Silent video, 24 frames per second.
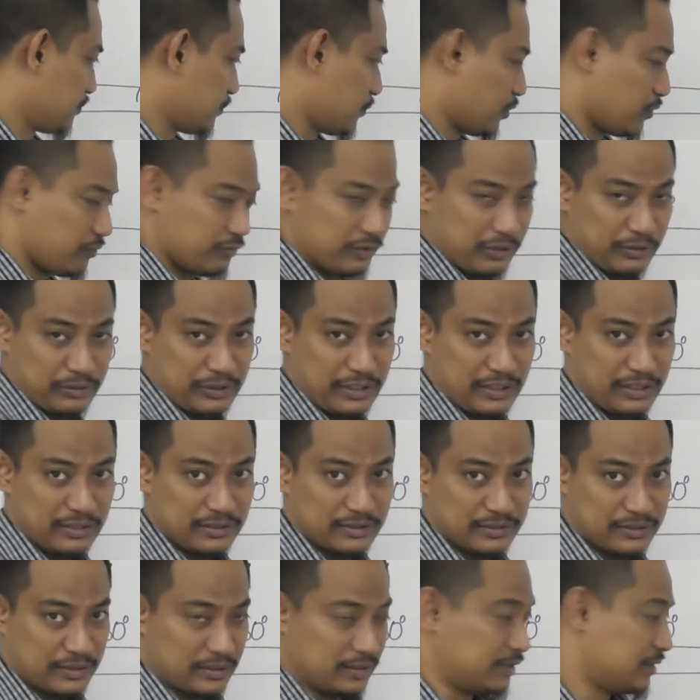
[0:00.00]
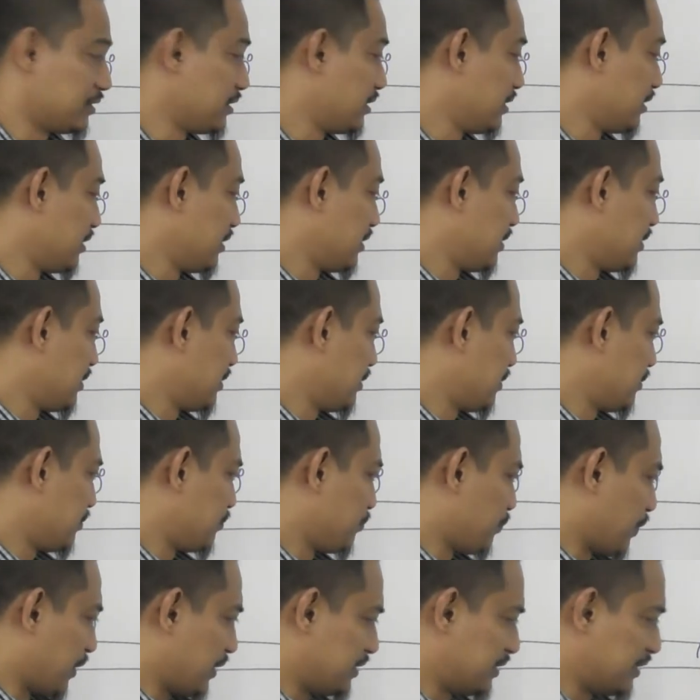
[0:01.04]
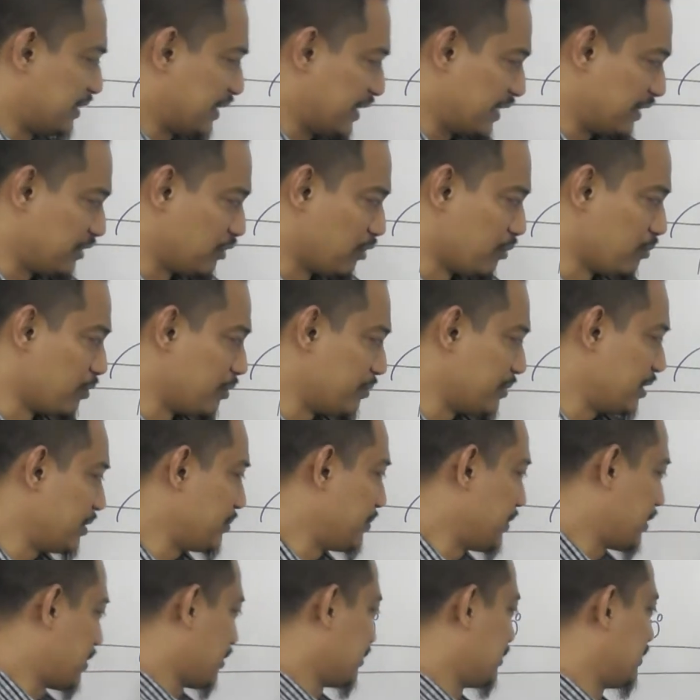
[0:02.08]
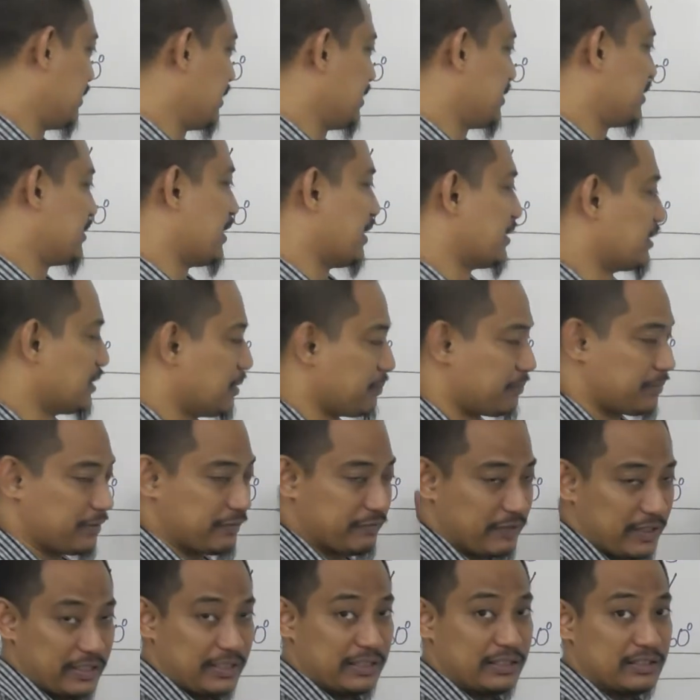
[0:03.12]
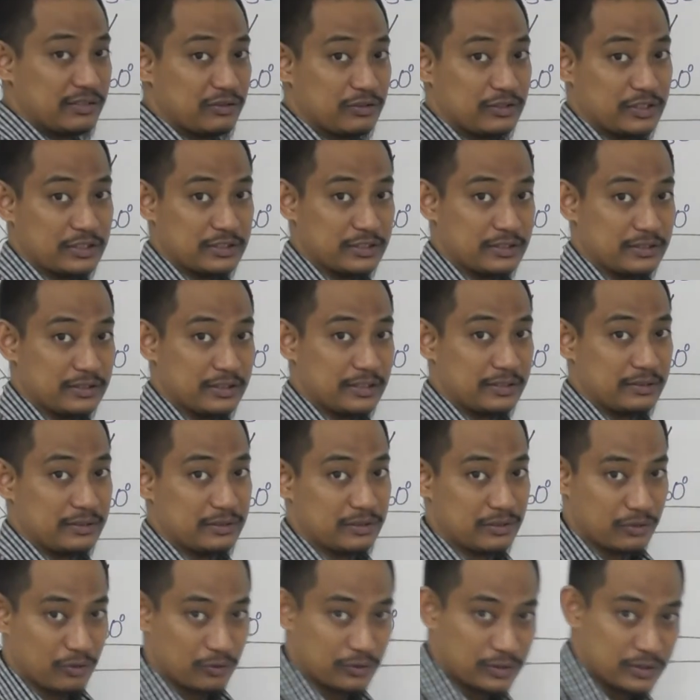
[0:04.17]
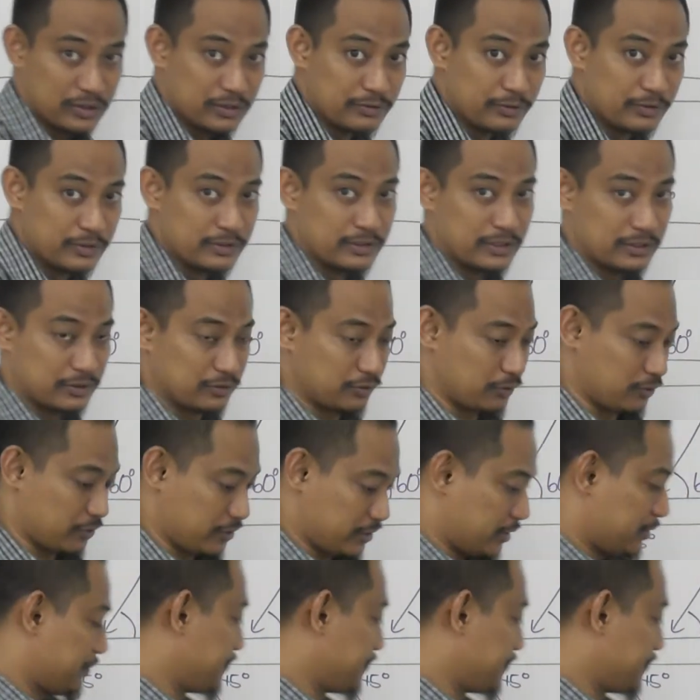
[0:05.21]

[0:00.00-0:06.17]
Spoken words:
Hopefully you can understand this. Why is there no movement? Because this doesn't prevent any rotation, right? The rocker will just rock.